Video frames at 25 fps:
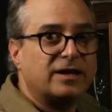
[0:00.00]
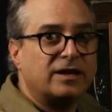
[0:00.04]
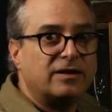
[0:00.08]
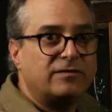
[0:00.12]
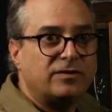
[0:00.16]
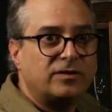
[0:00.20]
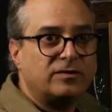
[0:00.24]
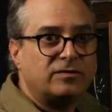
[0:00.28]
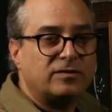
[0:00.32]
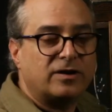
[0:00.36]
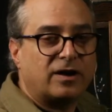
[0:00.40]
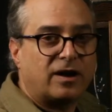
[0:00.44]
of
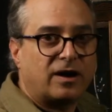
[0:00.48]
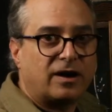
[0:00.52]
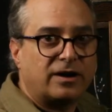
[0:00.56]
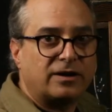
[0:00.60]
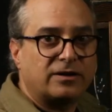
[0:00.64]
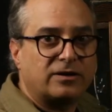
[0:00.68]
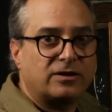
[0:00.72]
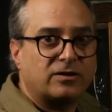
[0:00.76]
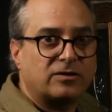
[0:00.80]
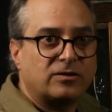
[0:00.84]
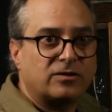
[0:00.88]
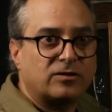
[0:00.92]
using a
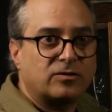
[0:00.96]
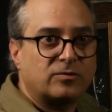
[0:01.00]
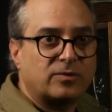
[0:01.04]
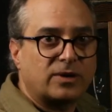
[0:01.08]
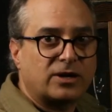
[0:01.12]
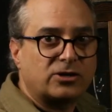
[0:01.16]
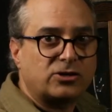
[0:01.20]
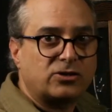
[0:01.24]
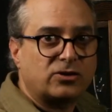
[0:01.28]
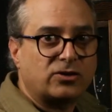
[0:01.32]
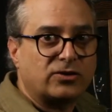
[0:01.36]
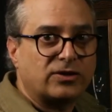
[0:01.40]
hard coded
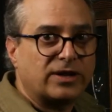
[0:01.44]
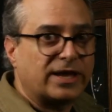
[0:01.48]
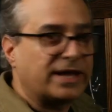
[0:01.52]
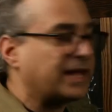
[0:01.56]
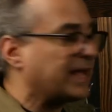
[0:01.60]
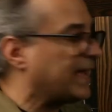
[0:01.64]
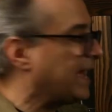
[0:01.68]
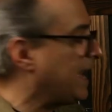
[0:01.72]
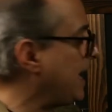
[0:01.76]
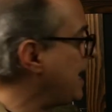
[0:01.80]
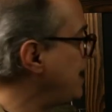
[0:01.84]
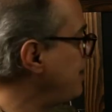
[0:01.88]
threshold like
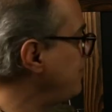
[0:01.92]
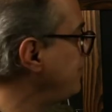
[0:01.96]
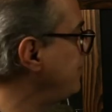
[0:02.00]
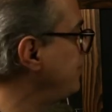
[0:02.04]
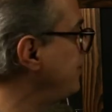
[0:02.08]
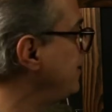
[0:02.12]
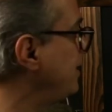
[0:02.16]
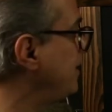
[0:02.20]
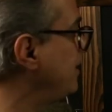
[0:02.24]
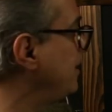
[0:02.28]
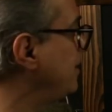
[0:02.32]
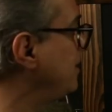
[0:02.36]
a half
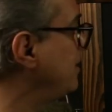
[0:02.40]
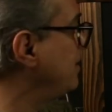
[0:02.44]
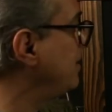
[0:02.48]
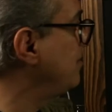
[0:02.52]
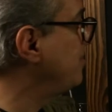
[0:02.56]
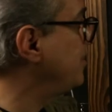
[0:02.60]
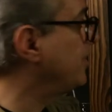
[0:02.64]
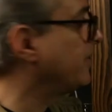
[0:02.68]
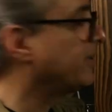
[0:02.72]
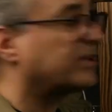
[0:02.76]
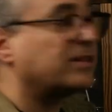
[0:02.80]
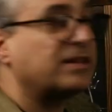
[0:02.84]
to
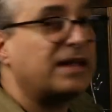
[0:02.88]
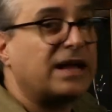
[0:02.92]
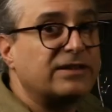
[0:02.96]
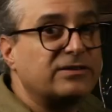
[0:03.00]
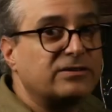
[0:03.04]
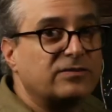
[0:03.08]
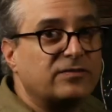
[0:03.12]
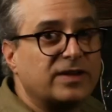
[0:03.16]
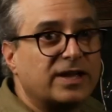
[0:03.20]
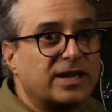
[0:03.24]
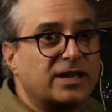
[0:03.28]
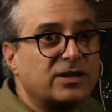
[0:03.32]
build a
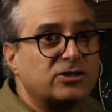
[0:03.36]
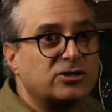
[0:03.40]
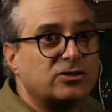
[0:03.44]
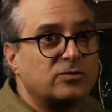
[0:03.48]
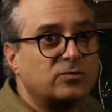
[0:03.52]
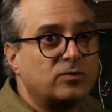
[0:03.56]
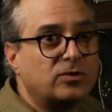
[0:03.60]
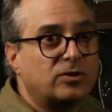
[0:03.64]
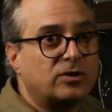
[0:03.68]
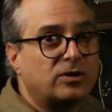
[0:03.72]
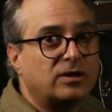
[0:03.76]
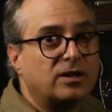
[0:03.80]

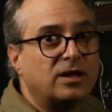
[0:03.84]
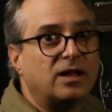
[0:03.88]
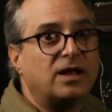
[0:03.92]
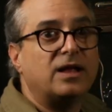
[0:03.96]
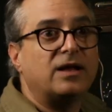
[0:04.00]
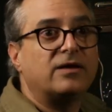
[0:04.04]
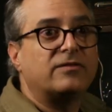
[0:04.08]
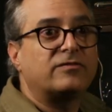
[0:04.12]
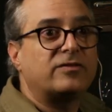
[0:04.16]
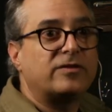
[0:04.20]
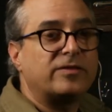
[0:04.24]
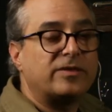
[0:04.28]
classification rule
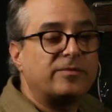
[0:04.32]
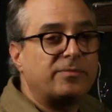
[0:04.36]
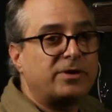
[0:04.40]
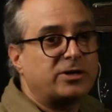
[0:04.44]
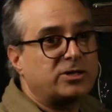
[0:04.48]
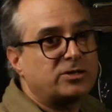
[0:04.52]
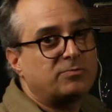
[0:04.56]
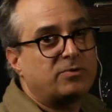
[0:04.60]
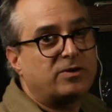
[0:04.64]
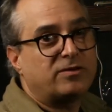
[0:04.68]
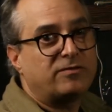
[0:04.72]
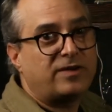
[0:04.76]
from the
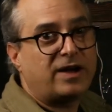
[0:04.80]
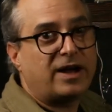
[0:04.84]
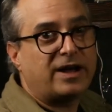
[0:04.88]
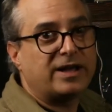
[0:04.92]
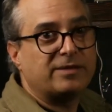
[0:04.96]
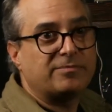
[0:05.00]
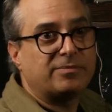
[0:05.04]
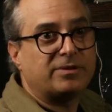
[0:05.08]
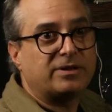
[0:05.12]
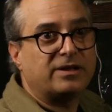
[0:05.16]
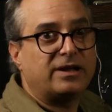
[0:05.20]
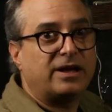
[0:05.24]
much more
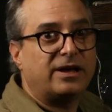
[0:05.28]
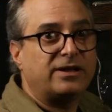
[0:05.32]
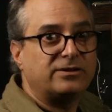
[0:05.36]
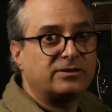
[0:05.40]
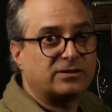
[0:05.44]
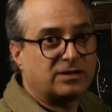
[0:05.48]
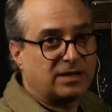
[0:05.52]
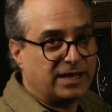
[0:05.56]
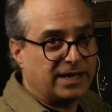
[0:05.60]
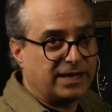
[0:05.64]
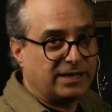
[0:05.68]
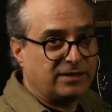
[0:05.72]
valuable
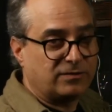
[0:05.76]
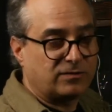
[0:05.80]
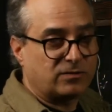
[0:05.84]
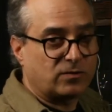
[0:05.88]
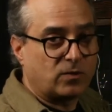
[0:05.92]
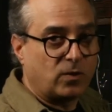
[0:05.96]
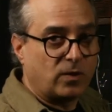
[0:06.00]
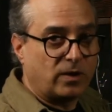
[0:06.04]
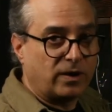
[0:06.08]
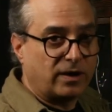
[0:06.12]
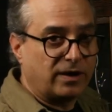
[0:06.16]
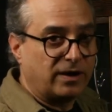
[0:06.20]
underlying
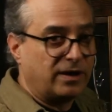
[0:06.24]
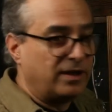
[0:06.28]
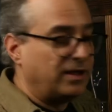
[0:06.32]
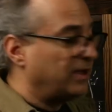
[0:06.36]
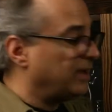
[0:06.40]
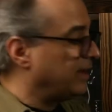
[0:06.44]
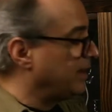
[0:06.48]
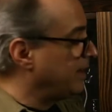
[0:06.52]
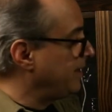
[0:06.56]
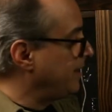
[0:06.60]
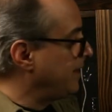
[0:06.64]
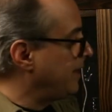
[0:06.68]
score.
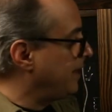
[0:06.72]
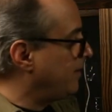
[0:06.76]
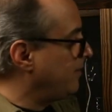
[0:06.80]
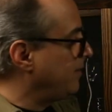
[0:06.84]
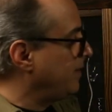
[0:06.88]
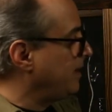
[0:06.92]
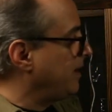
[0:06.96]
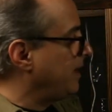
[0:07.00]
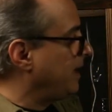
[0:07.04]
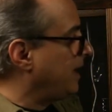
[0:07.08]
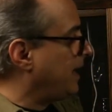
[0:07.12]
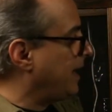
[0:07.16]
Now,
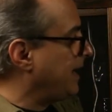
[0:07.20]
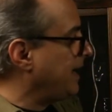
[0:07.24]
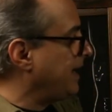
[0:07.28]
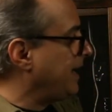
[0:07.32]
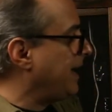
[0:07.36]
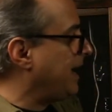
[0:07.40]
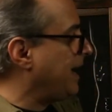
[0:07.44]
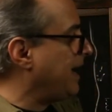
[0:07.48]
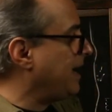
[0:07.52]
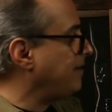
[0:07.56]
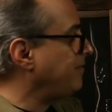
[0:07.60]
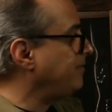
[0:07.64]
I
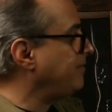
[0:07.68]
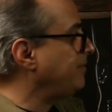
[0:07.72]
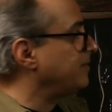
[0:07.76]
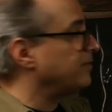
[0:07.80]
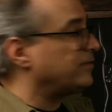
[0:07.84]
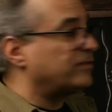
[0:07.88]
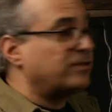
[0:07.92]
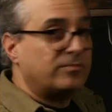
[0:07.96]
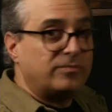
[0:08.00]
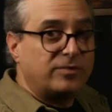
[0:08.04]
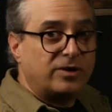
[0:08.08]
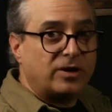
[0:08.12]
have
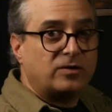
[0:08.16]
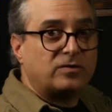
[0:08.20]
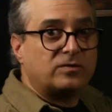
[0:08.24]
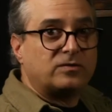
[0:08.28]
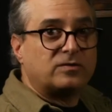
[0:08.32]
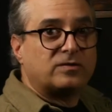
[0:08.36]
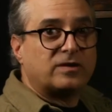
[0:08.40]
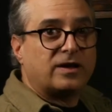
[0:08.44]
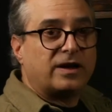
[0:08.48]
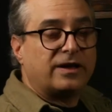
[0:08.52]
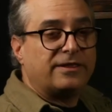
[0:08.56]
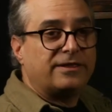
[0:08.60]
some
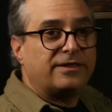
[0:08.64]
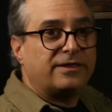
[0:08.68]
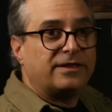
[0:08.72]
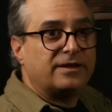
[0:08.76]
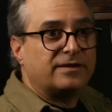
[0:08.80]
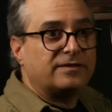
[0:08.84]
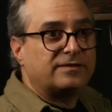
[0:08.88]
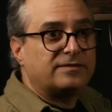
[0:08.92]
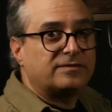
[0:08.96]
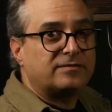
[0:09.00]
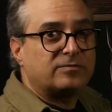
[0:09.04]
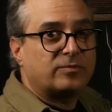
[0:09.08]
notes on
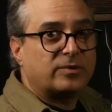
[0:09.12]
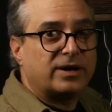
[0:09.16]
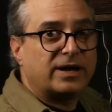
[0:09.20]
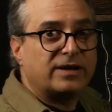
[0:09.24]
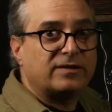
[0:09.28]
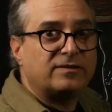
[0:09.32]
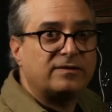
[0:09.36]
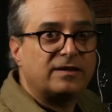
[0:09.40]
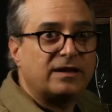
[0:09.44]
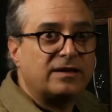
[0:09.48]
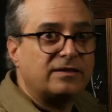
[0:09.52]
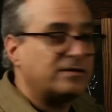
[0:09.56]
this where I
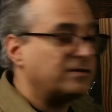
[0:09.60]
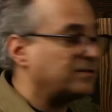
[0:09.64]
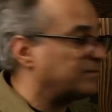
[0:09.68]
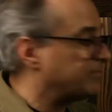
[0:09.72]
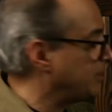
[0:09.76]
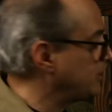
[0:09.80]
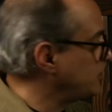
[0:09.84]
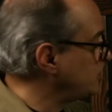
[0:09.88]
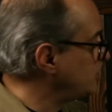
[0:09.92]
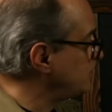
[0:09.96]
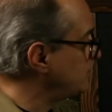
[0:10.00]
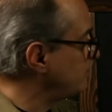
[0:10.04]
say this
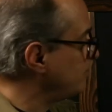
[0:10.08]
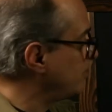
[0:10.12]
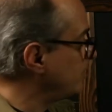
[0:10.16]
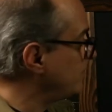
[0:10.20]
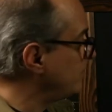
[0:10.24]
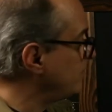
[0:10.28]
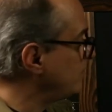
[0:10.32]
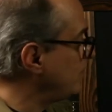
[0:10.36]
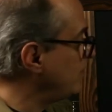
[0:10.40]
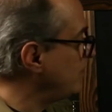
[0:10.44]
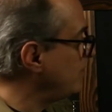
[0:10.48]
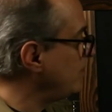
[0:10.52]
much more
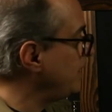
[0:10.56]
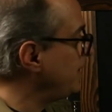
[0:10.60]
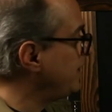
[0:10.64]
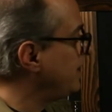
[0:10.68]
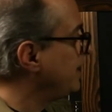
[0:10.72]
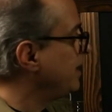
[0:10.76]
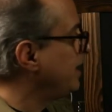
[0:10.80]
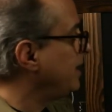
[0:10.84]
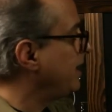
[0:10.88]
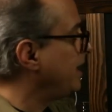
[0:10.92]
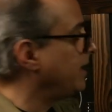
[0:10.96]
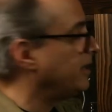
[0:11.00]
slowly
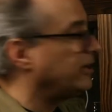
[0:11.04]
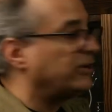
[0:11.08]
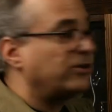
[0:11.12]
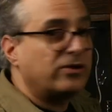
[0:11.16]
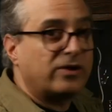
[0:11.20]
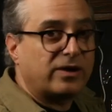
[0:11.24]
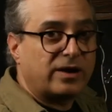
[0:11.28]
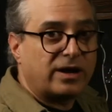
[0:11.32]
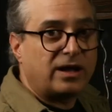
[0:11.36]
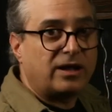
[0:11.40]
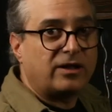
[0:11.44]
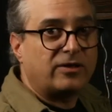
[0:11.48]
at a
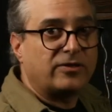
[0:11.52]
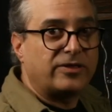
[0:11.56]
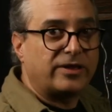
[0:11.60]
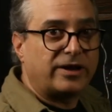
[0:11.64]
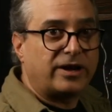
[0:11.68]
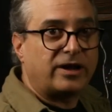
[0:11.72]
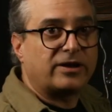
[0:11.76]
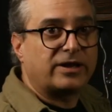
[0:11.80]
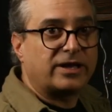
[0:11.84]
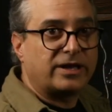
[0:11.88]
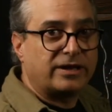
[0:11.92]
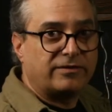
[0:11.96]
URL that
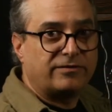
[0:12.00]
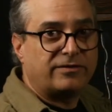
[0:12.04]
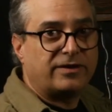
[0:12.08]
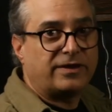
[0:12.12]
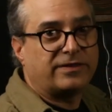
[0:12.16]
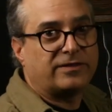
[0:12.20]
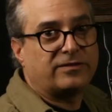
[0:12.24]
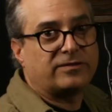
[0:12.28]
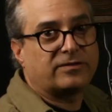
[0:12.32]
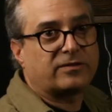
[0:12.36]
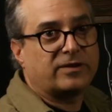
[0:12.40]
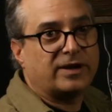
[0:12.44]
I'll give
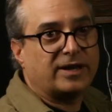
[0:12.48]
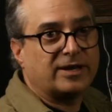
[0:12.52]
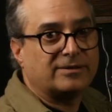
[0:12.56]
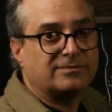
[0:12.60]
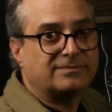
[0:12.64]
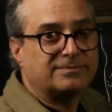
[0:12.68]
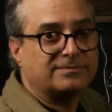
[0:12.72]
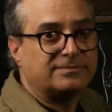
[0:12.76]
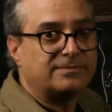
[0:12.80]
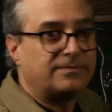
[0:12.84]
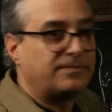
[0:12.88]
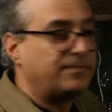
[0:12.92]
on the screen.
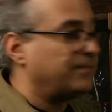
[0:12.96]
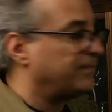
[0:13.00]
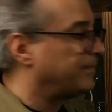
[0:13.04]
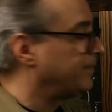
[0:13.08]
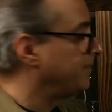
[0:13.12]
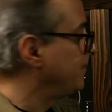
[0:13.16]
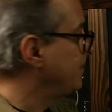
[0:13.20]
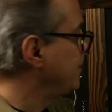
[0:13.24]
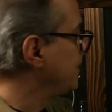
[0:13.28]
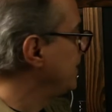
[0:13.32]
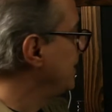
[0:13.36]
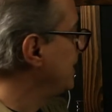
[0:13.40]

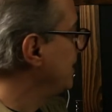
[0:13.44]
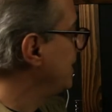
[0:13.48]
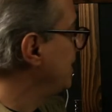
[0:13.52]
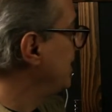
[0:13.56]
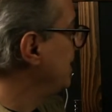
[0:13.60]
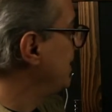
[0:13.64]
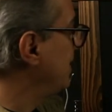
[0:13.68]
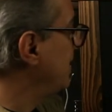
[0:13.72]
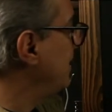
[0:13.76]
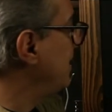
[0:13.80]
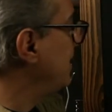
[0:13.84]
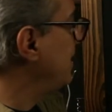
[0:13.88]

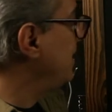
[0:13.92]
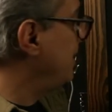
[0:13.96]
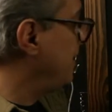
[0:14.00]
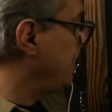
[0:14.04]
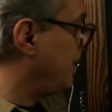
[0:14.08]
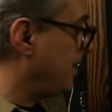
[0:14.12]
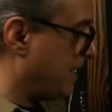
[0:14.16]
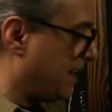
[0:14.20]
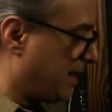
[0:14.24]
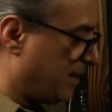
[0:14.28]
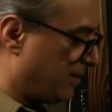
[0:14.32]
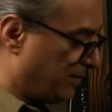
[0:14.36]

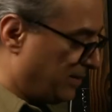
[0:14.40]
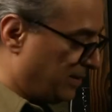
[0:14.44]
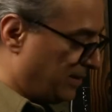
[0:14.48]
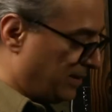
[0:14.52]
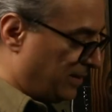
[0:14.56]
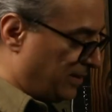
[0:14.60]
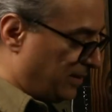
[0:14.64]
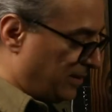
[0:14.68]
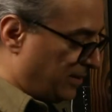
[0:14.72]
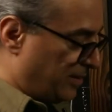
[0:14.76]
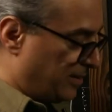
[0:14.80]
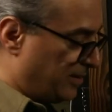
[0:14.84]
Now,
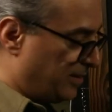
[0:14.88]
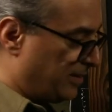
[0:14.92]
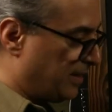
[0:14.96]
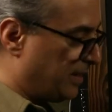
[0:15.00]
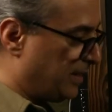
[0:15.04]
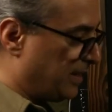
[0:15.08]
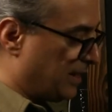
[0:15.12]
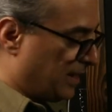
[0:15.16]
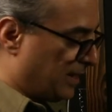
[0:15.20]
the,